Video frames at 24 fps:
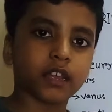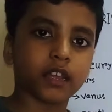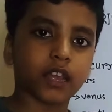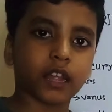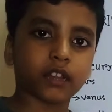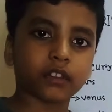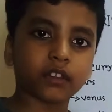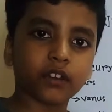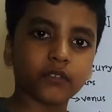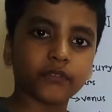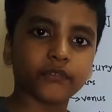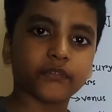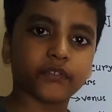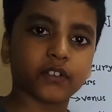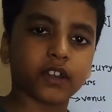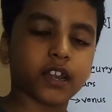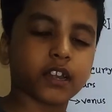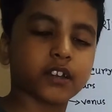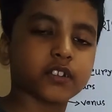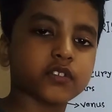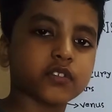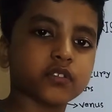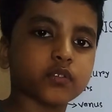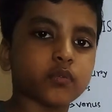Hello
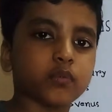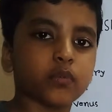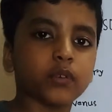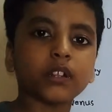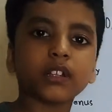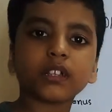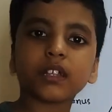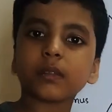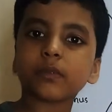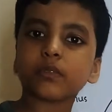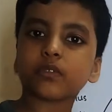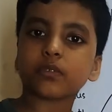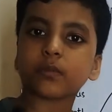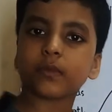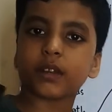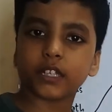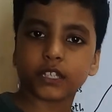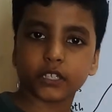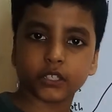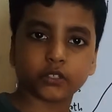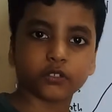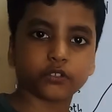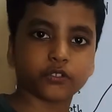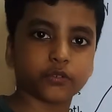friends, welcome to
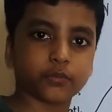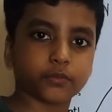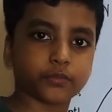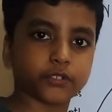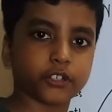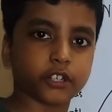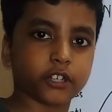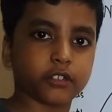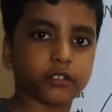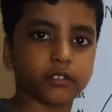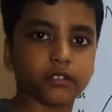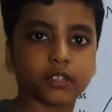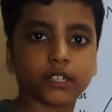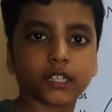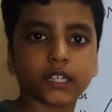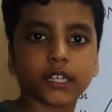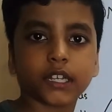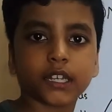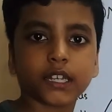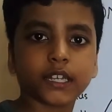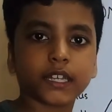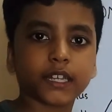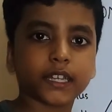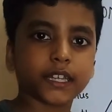my YouTube channel.
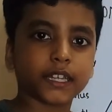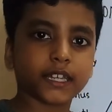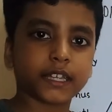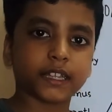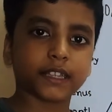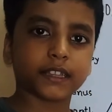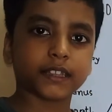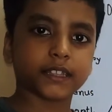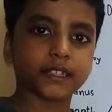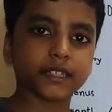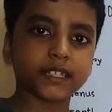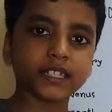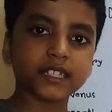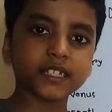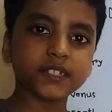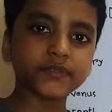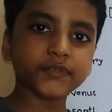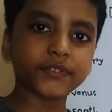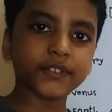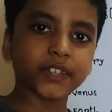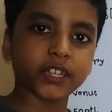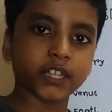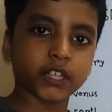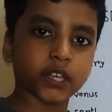In this
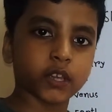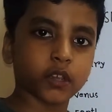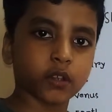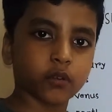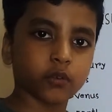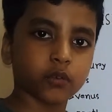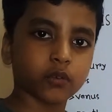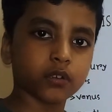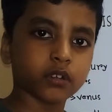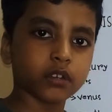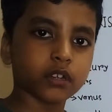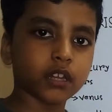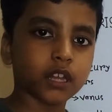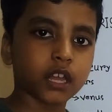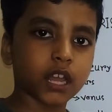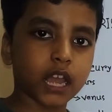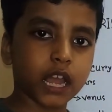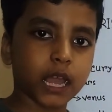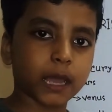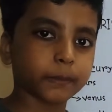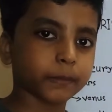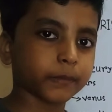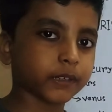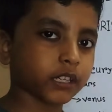video,
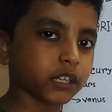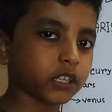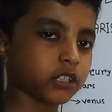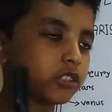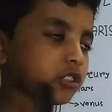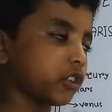I'm gonna